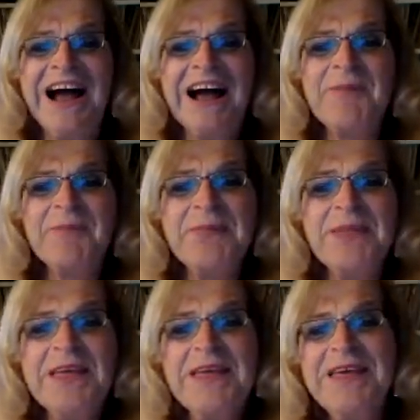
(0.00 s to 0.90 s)
um,
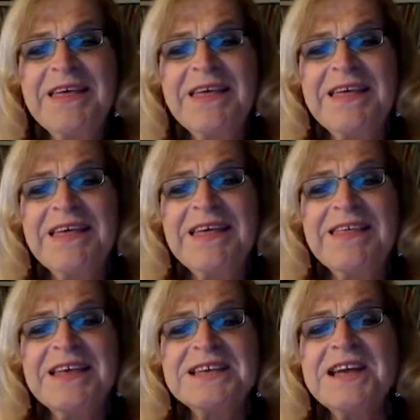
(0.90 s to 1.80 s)

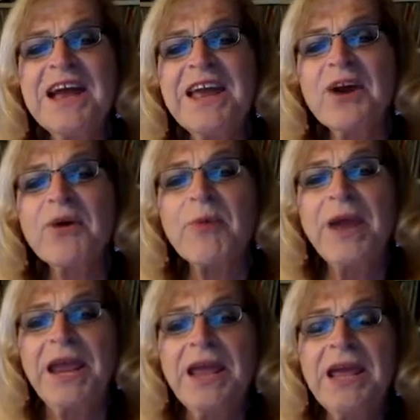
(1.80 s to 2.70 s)
this guy here,
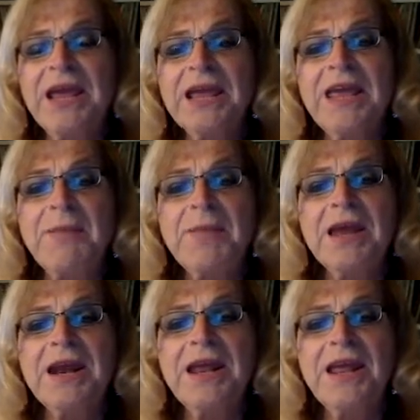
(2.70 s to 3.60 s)
Ray, came
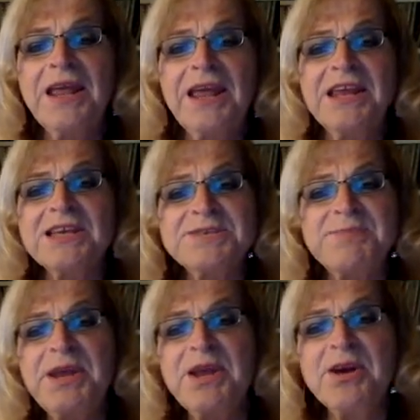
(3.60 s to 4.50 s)
in in his
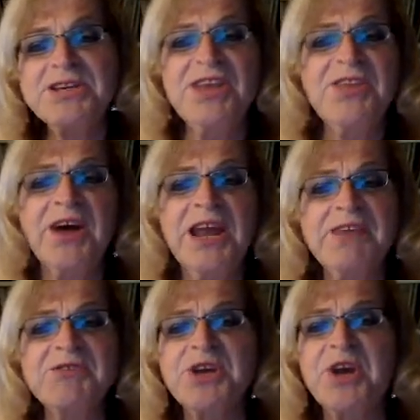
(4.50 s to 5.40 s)
Speedos. He thought
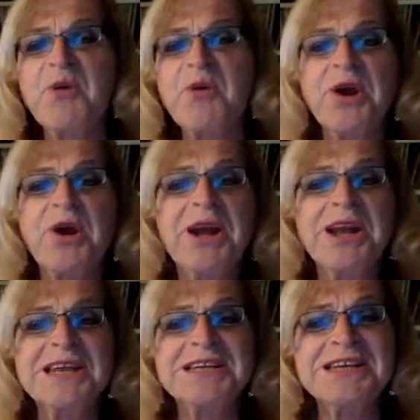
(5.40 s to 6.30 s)
he was going to win the
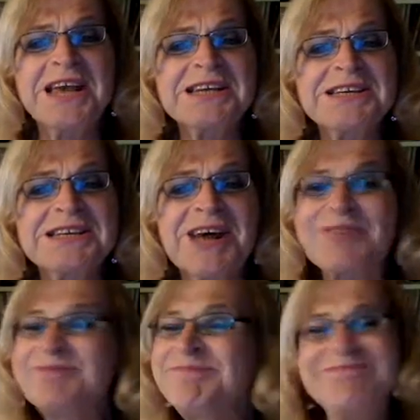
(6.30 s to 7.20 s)
contest hands
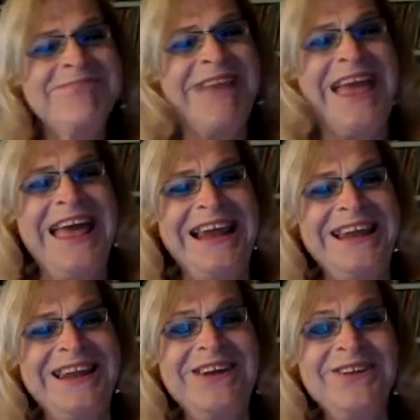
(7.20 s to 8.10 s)
down.
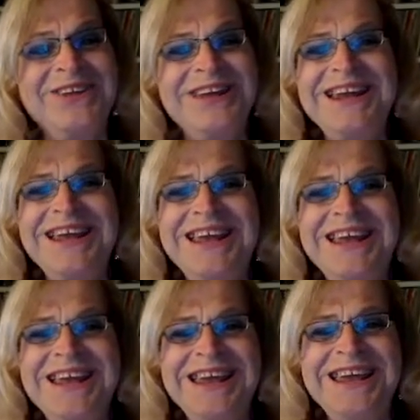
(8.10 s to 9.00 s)
Little did
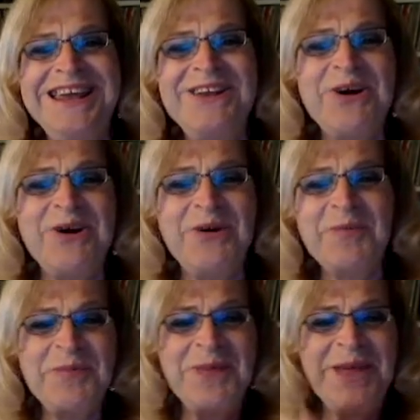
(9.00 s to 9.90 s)
he know
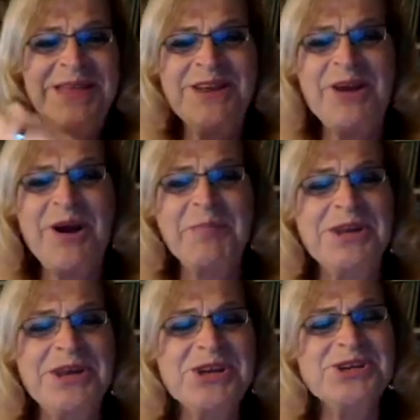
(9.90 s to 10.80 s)
the
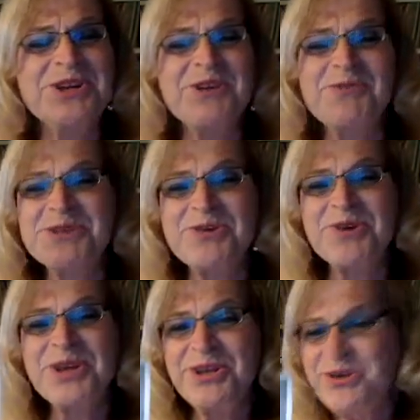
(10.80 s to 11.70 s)
competition that was
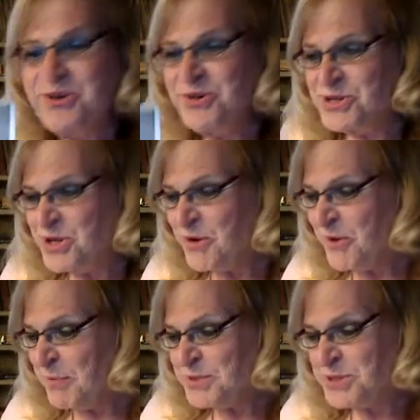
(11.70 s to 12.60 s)
going to show
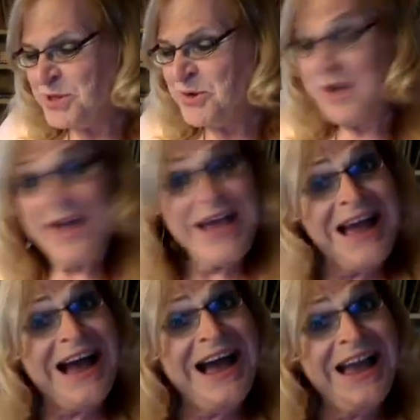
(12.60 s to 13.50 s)
up, so
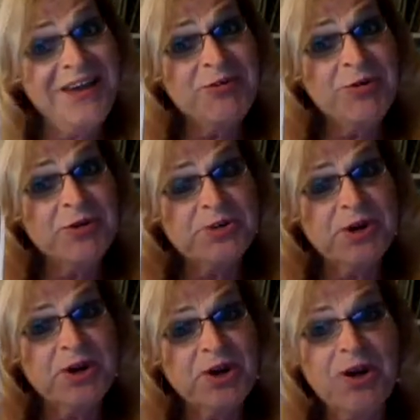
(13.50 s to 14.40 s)
I, of course,
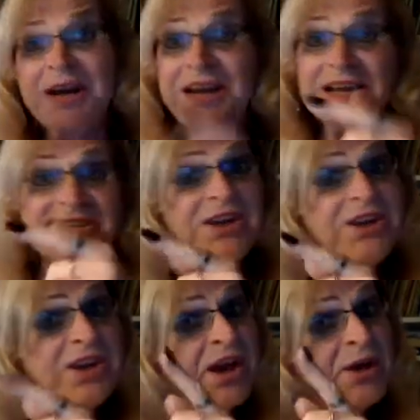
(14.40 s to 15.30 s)
won the contest. Now,
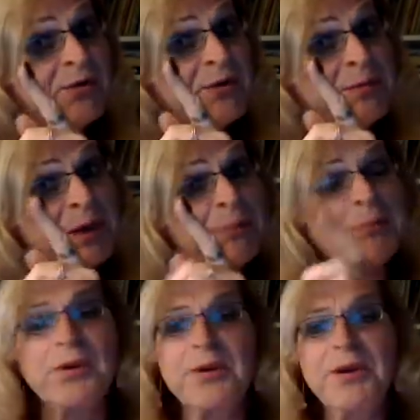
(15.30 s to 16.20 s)
you got to
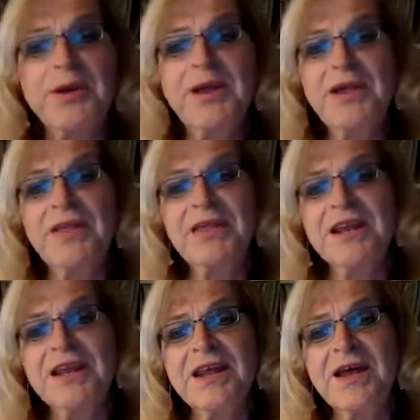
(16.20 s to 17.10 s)
remember
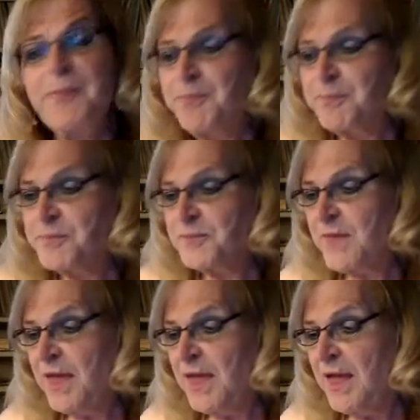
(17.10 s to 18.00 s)
that um,
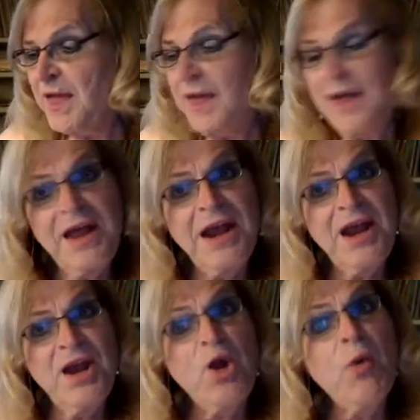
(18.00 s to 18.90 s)

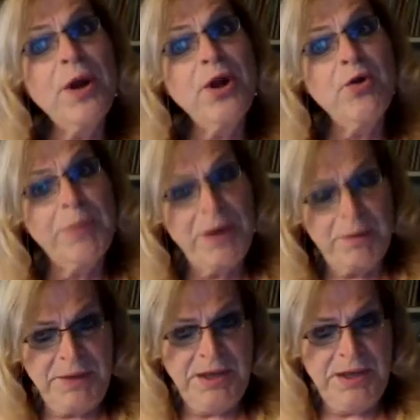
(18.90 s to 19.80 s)
no one knew
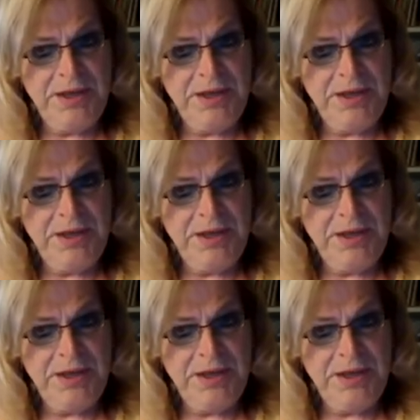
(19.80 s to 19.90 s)
about me.